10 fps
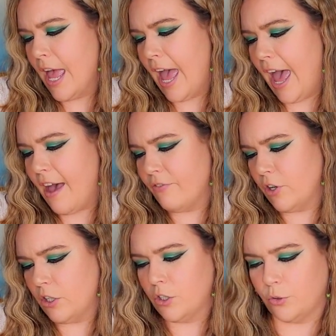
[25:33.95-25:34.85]

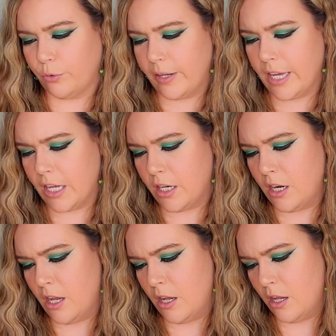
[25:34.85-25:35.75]

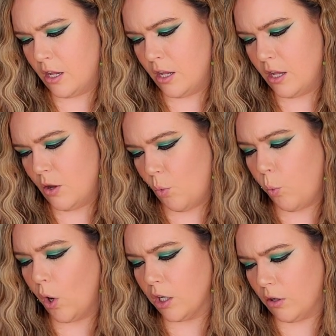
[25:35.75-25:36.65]
Evergreen
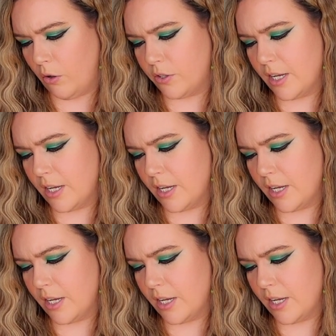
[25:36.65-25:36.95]
World.